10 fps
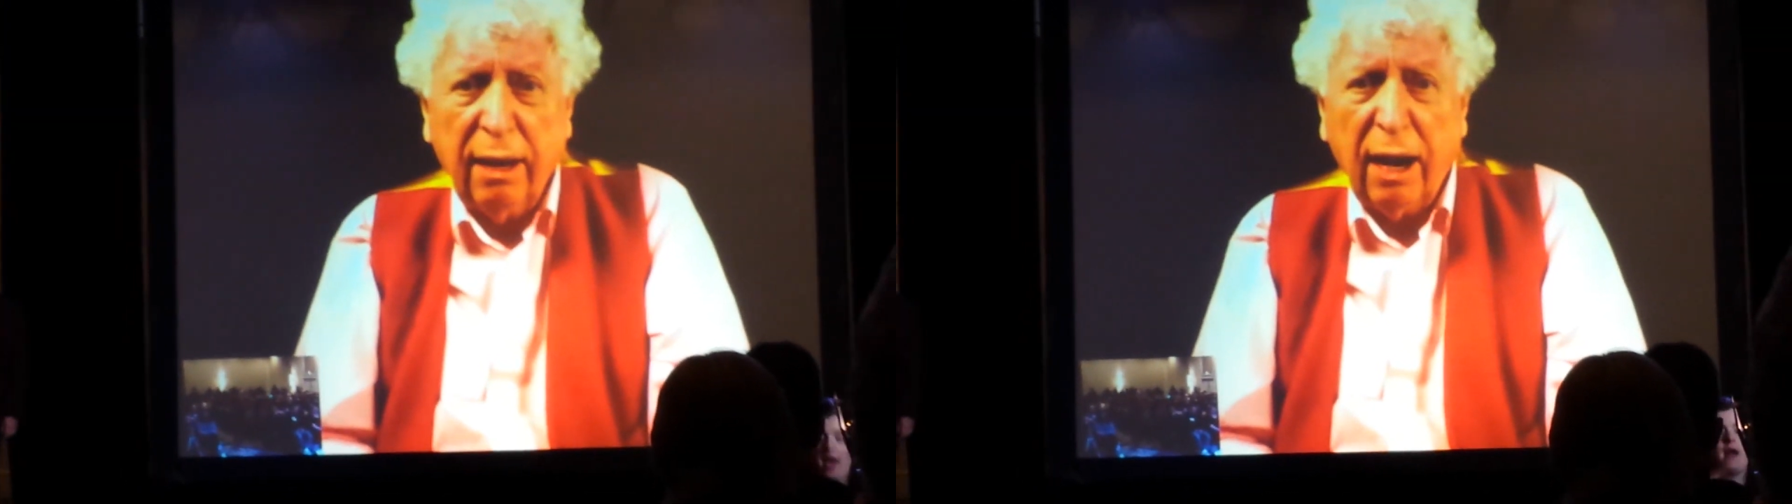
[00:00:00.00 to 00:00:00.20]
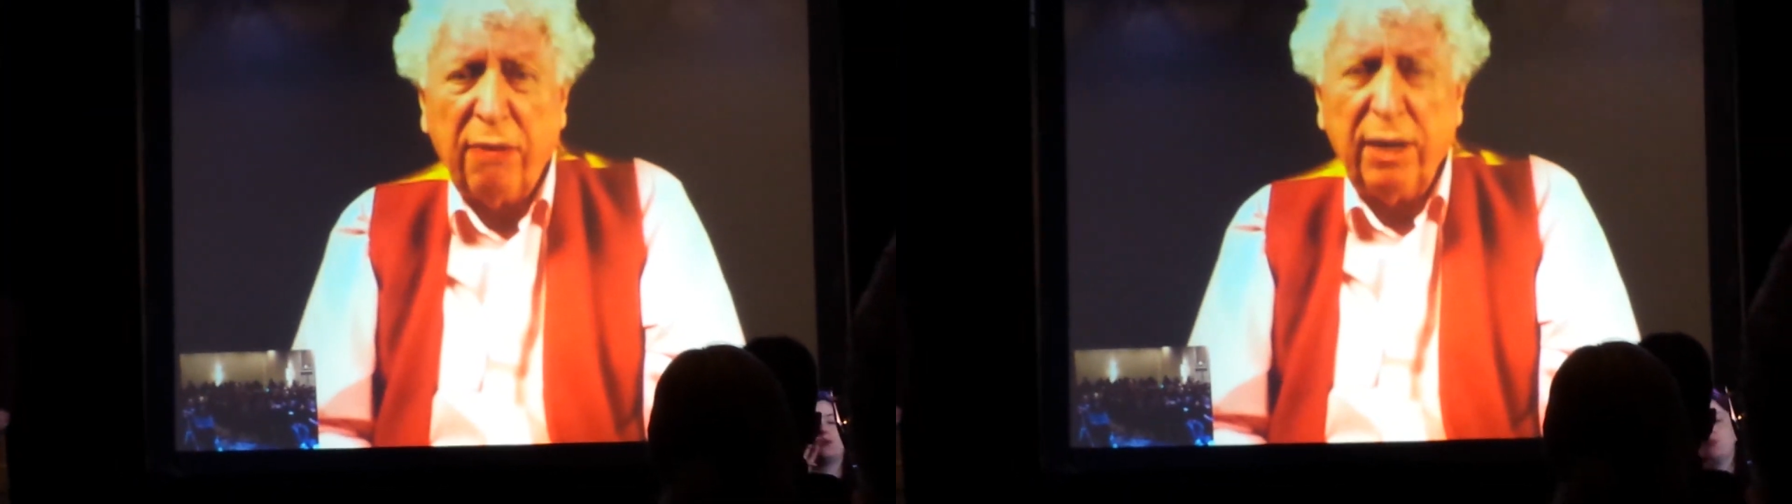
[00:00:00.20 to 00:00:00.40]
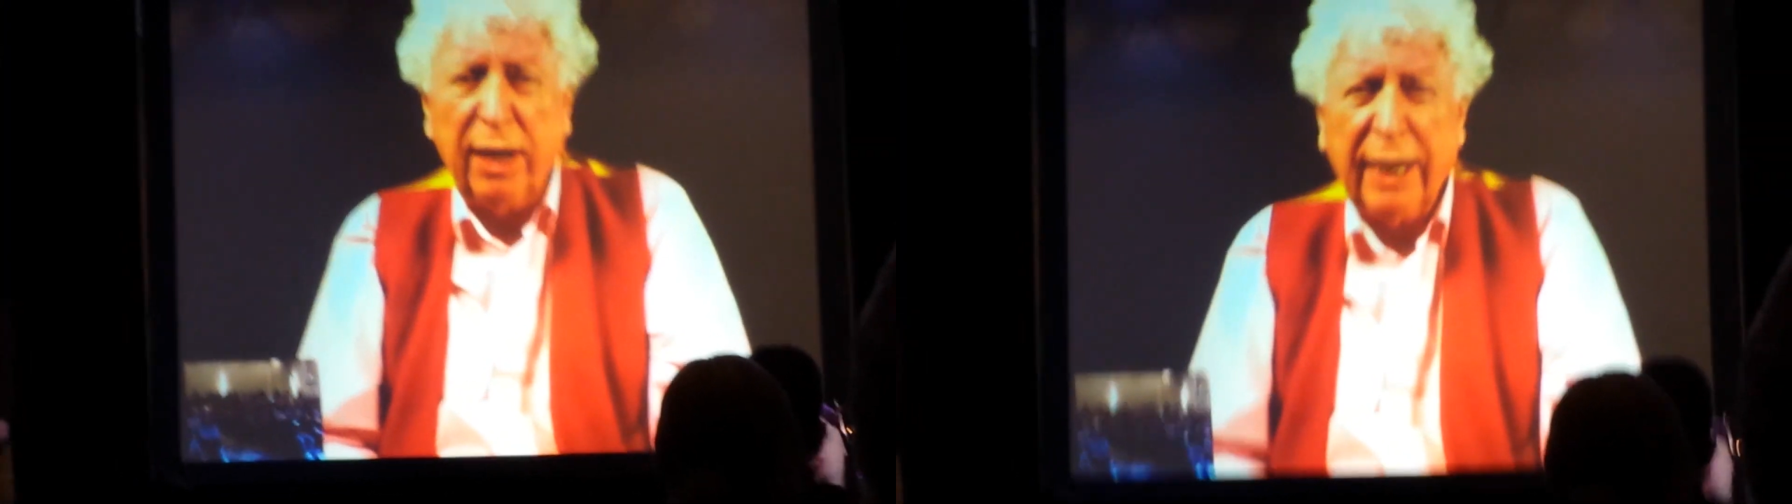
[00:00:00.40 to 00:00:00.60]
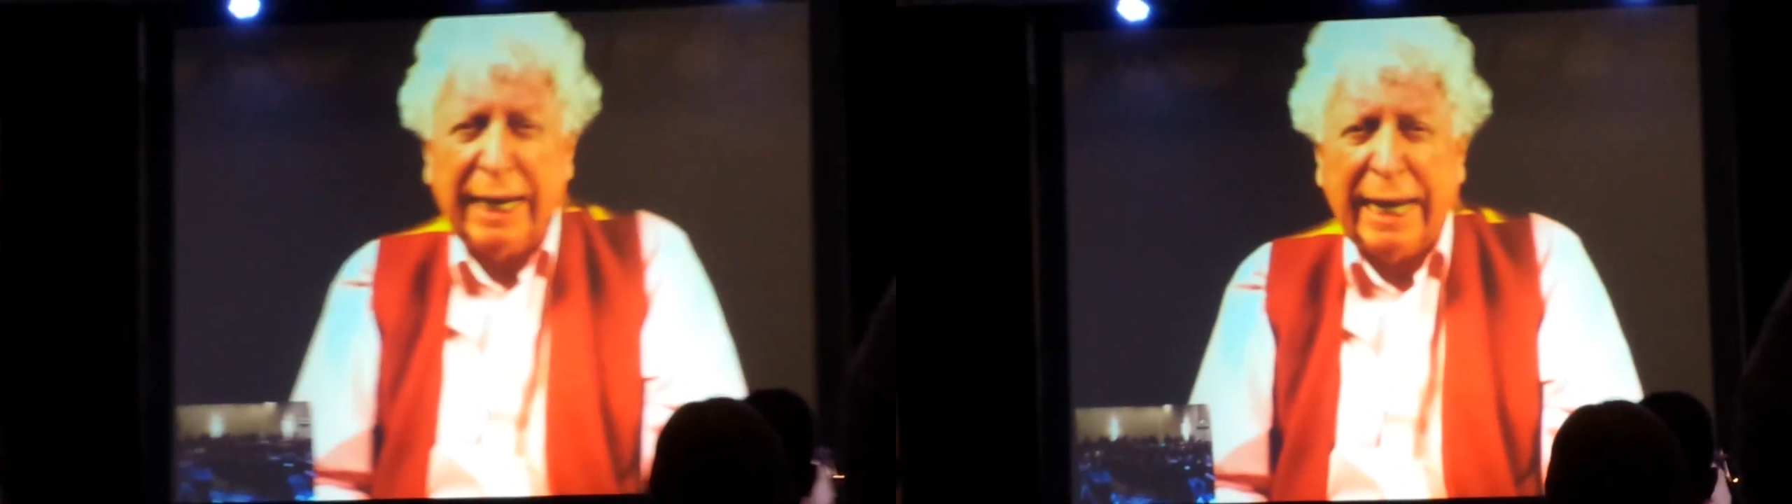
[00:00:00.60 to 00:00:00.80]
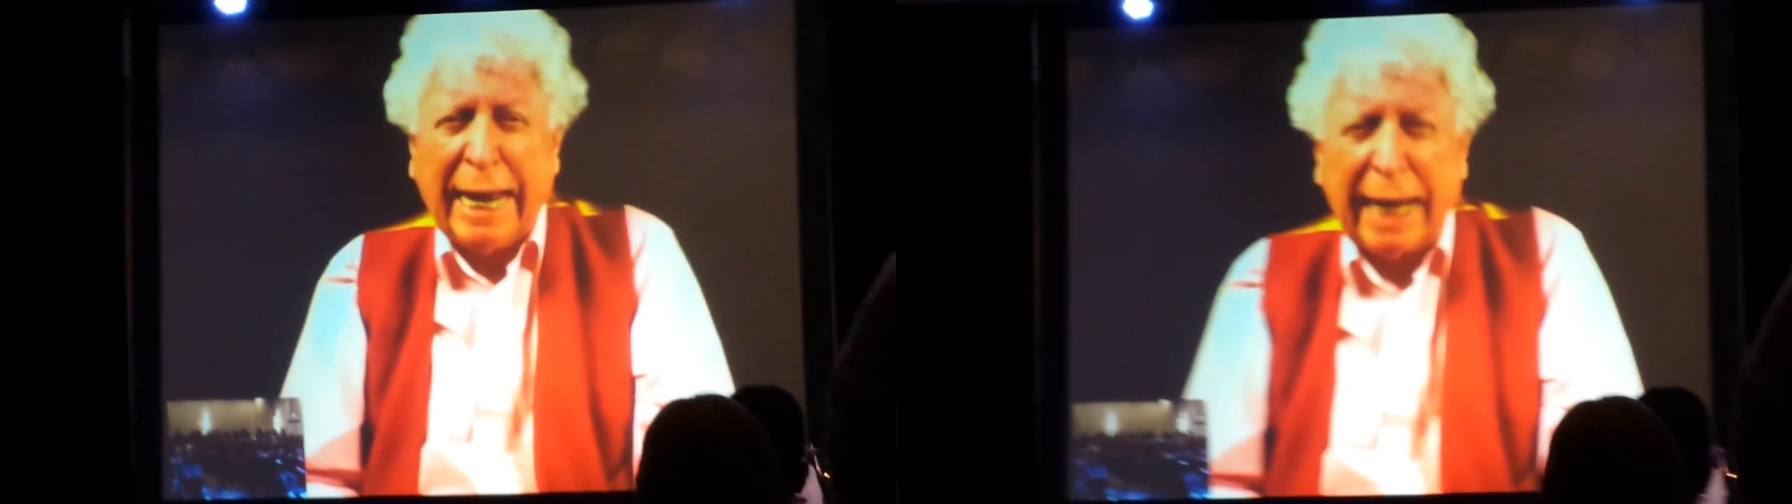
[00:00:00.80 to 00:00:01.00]
I really
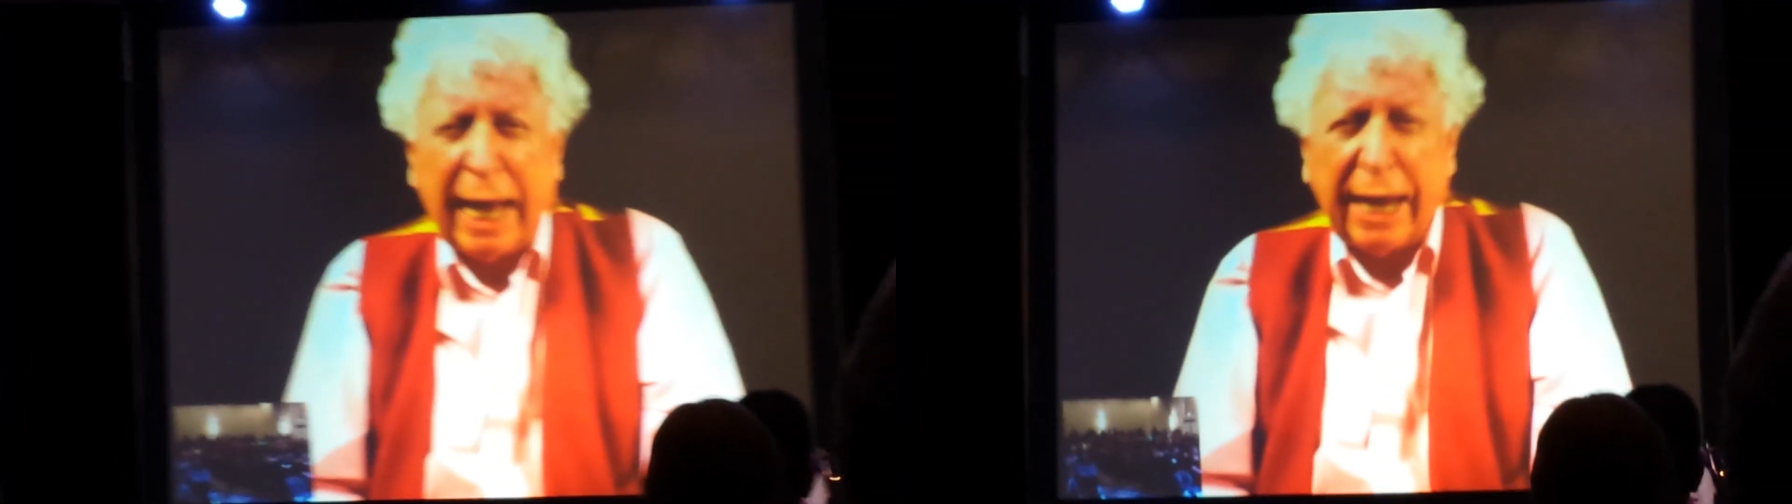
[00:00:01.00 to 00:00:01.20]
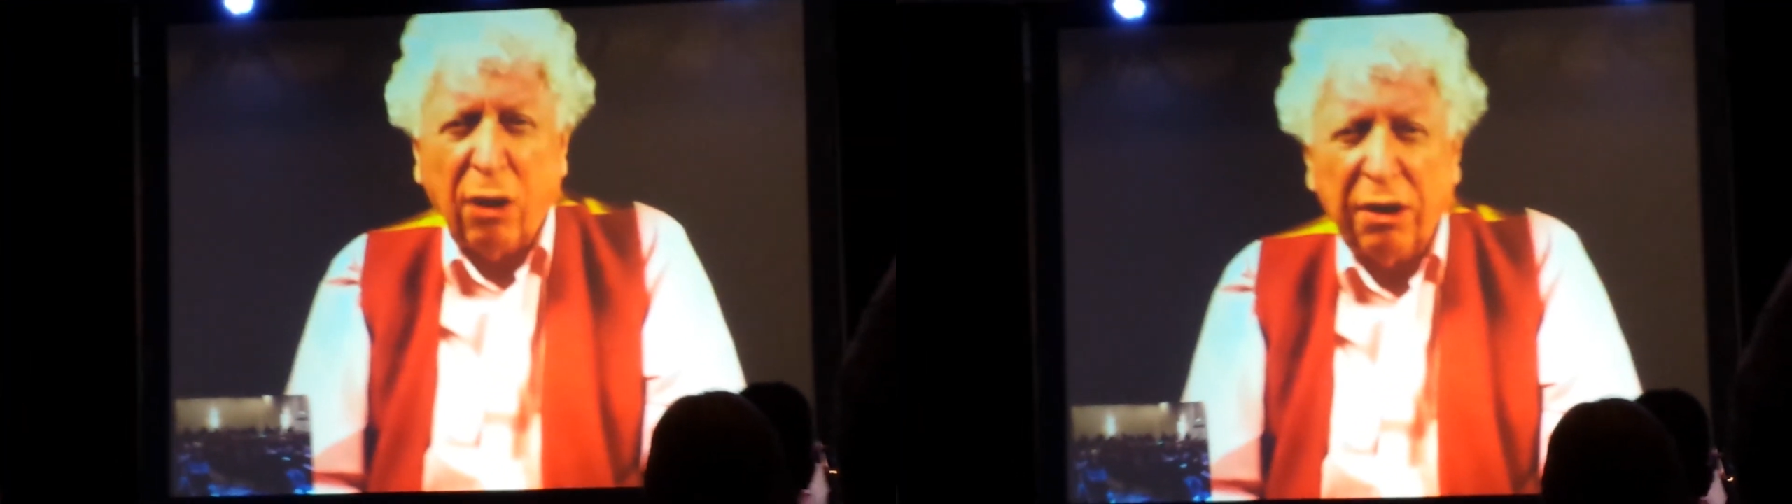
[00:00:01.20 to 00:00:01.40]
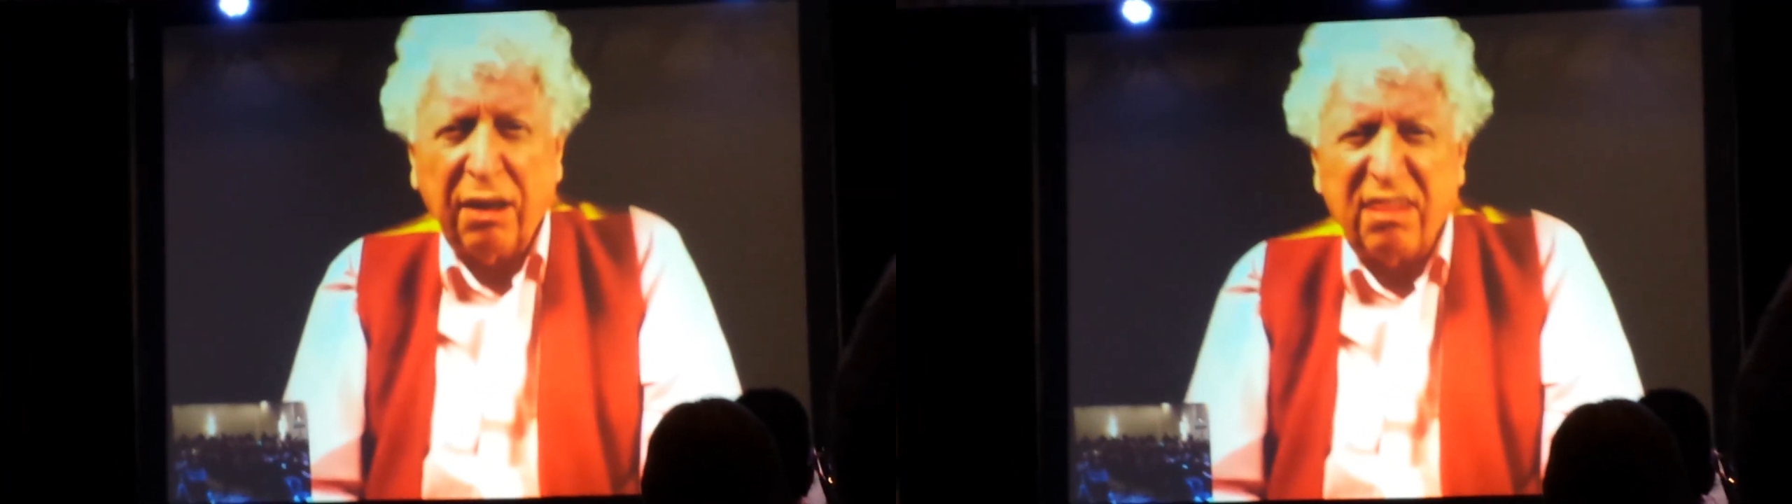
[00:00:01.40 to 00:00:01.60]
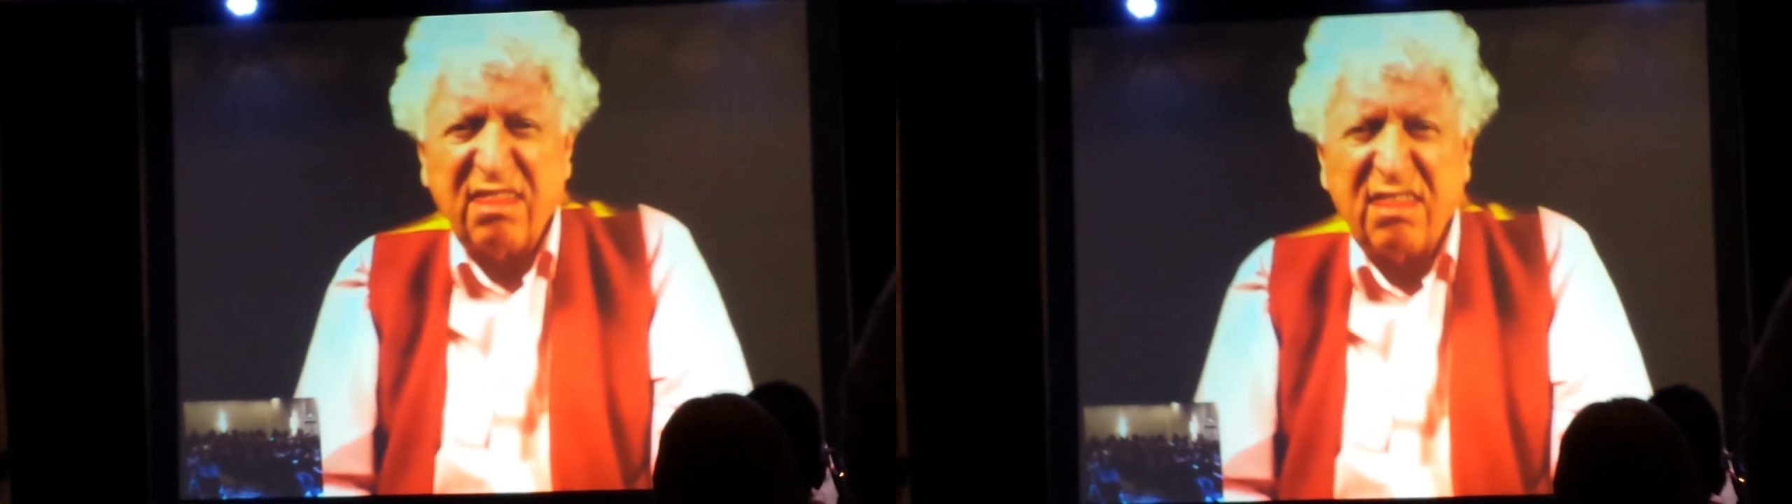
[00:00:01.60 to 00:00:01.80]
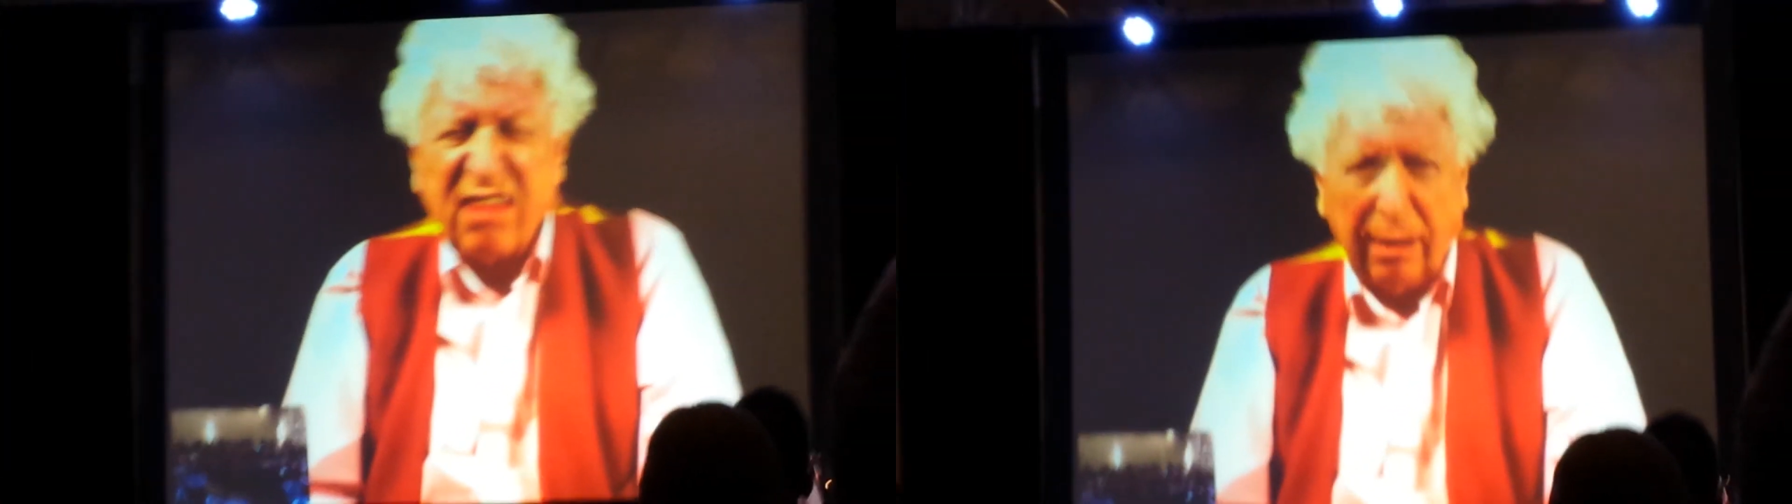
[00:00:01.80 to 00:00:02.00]
laid that on
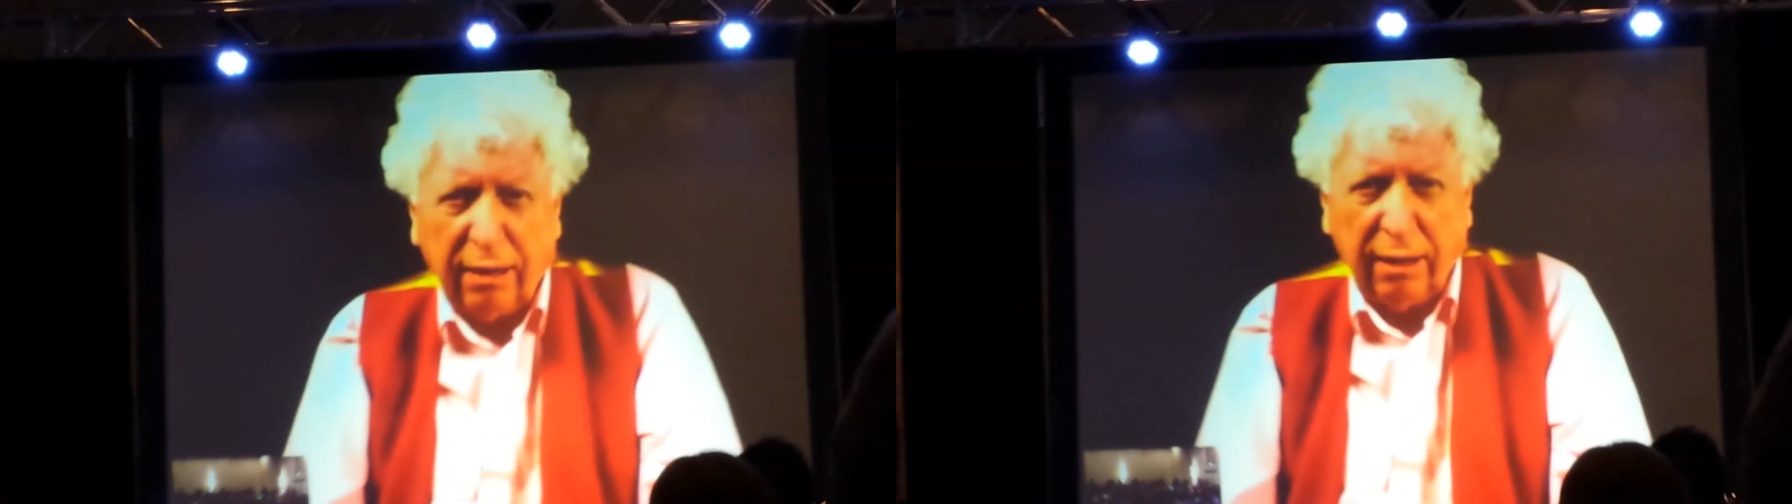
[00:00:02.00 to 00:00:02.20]
thick.